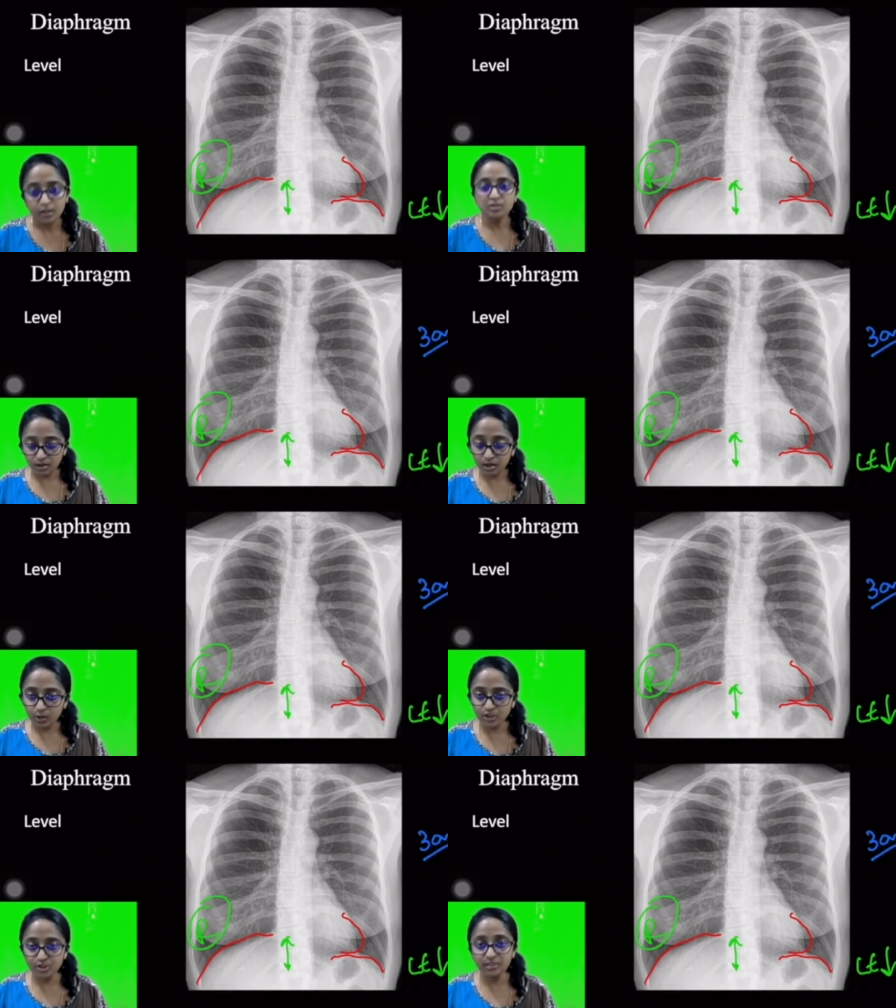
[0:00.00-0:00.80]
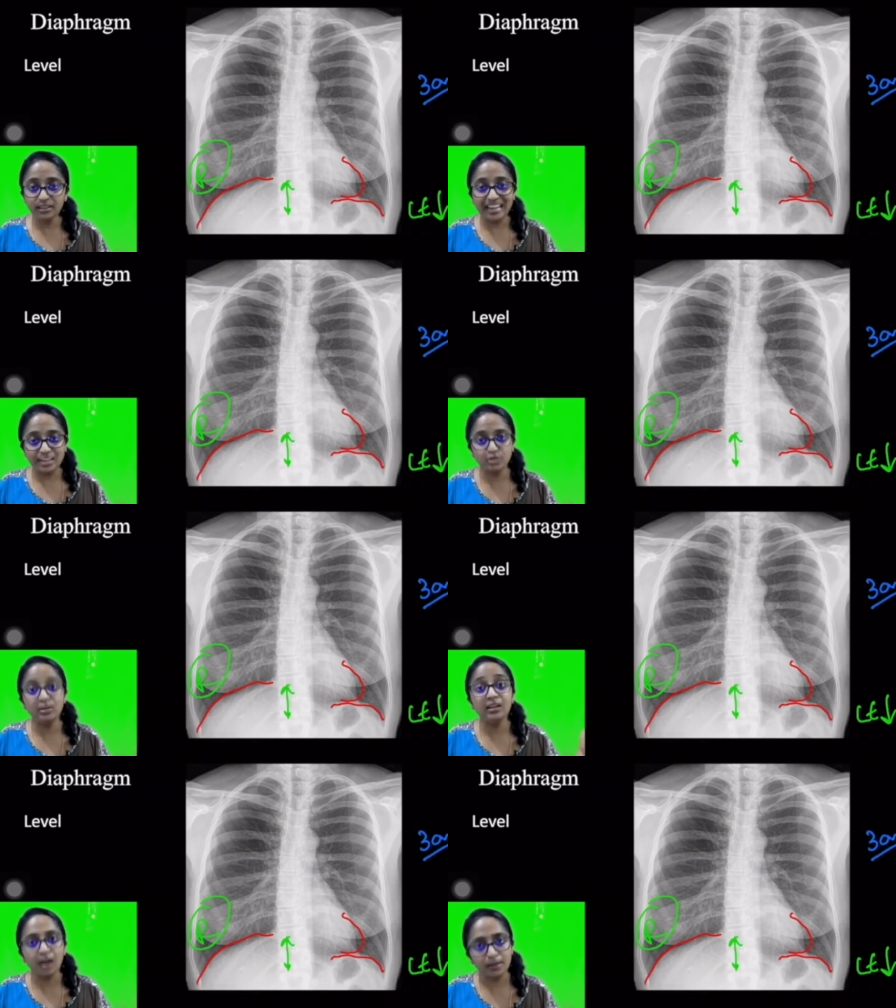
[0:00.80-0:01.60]
So, a question that
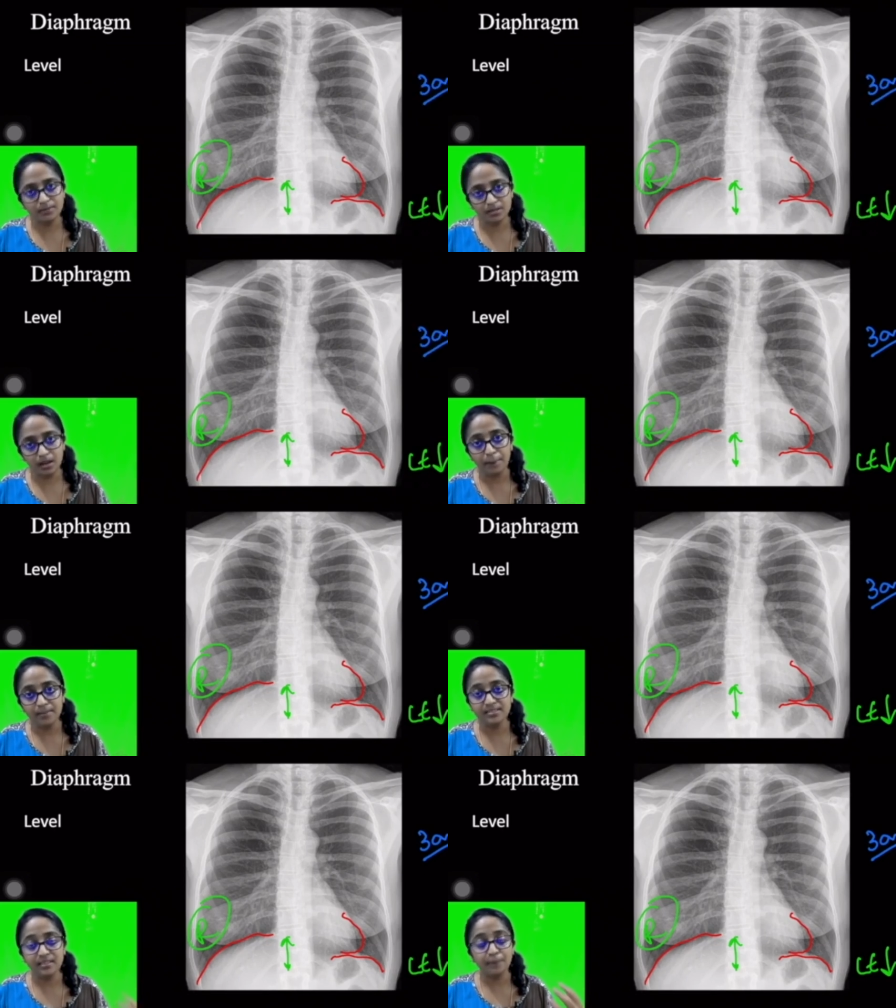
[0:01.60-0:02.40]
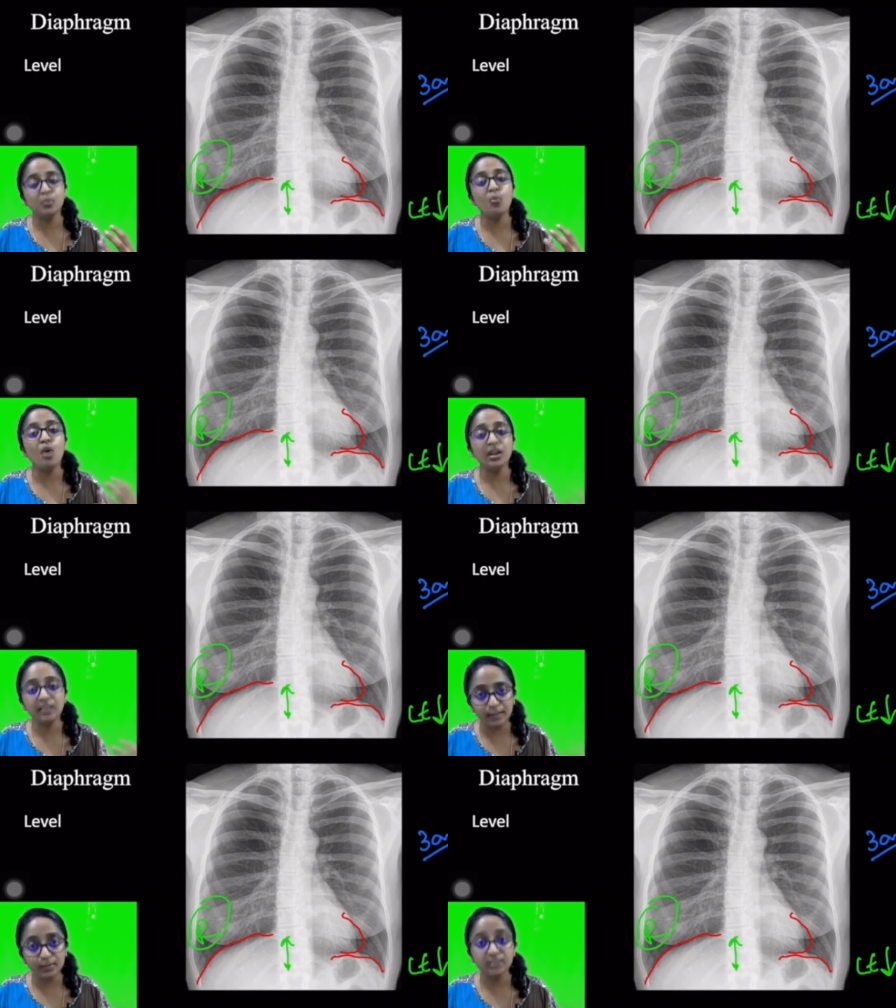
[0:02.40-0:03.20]
naturally comes up is up to
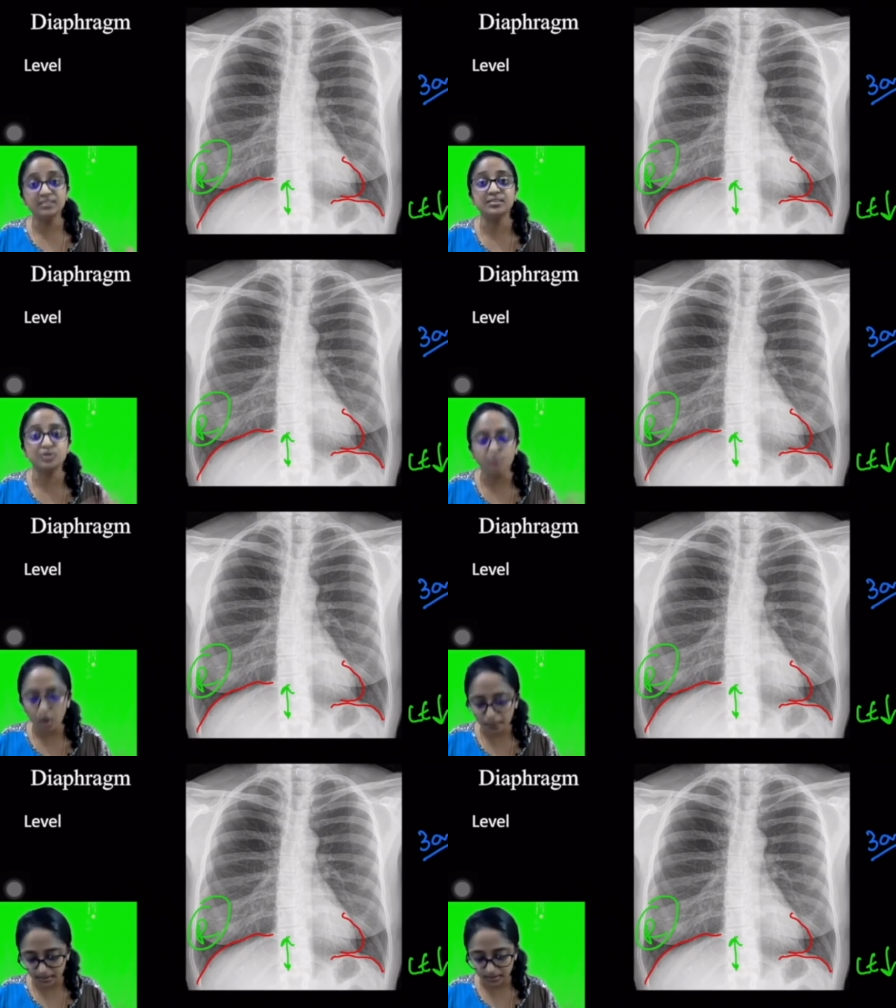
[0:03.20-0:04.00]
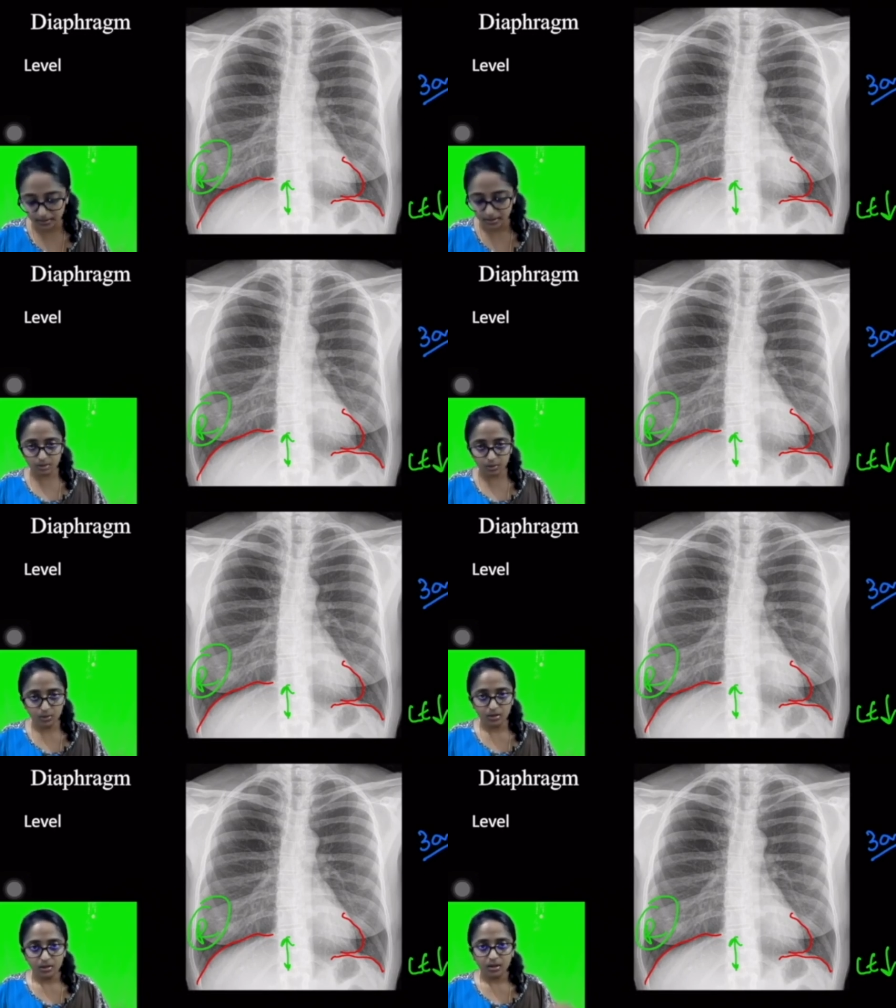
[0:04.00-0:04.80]
what level this is normal.
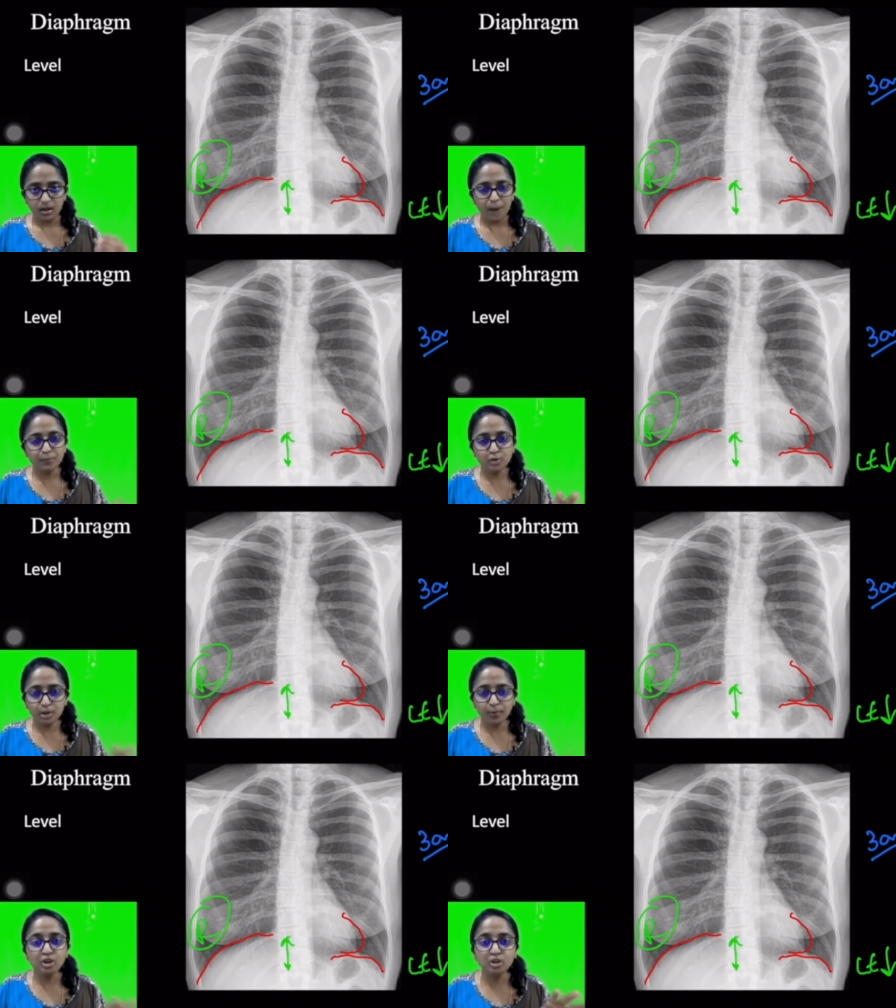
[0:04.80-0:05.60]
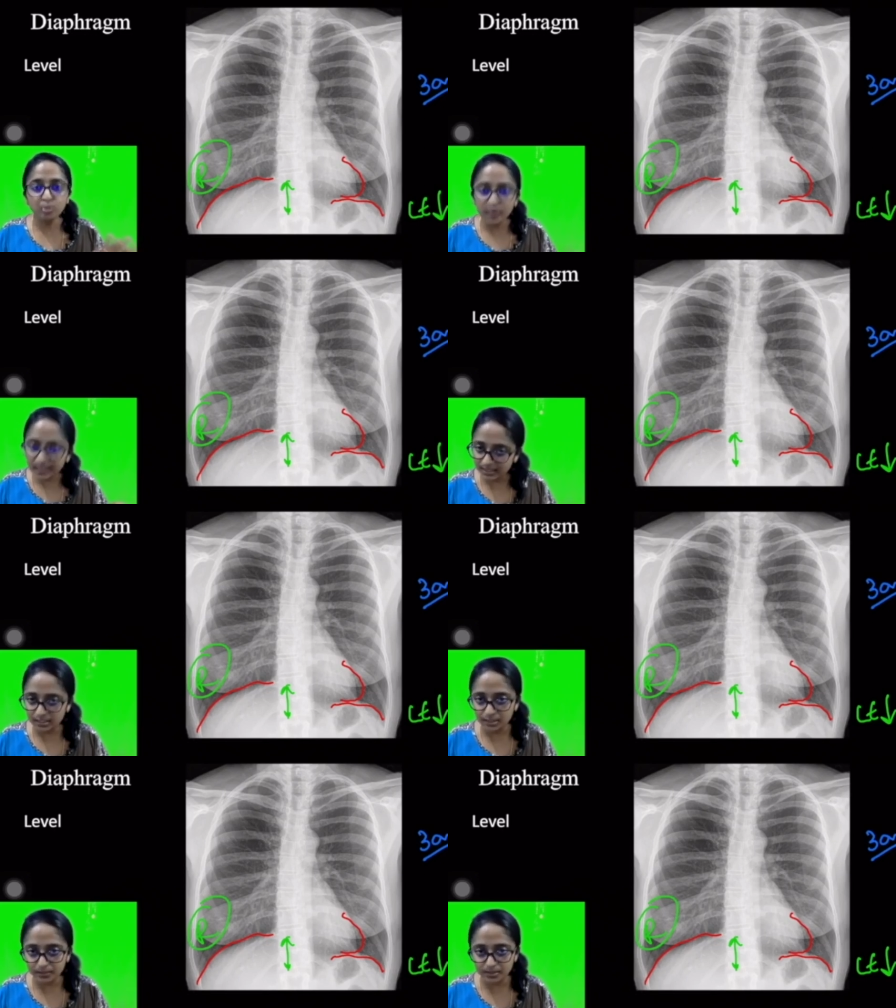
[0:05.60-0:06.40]
So, up to about 3
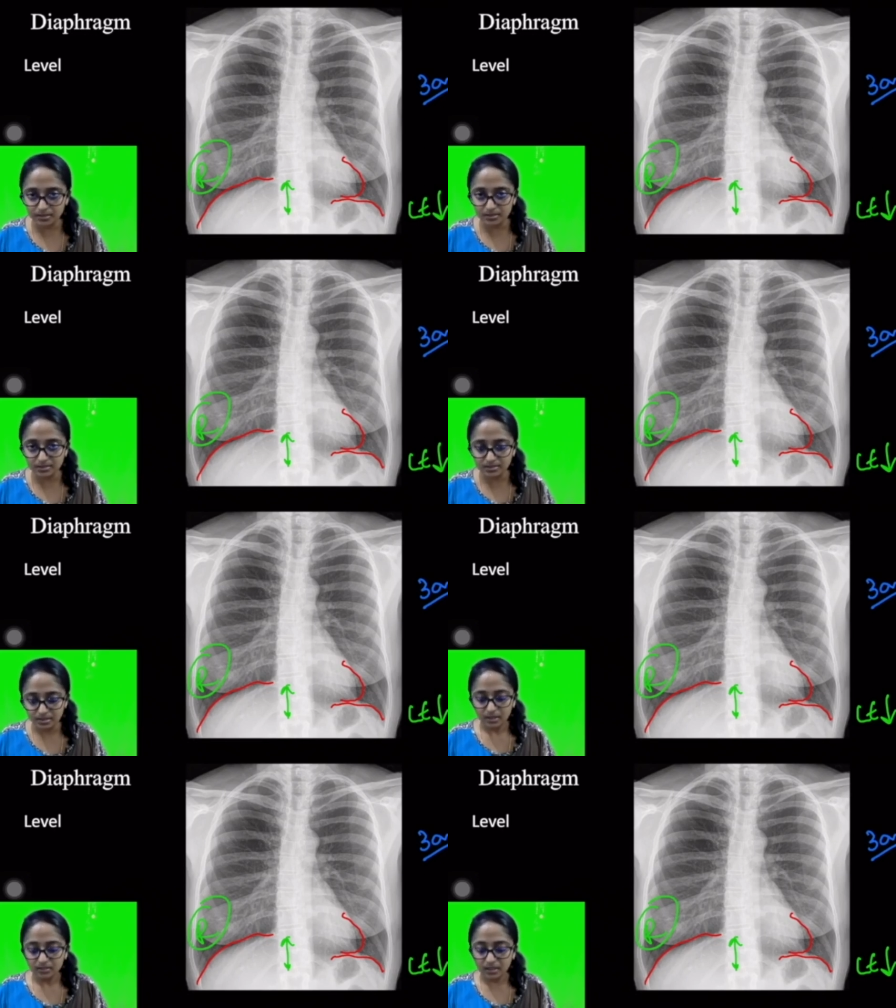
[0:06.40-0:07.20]
centimeters,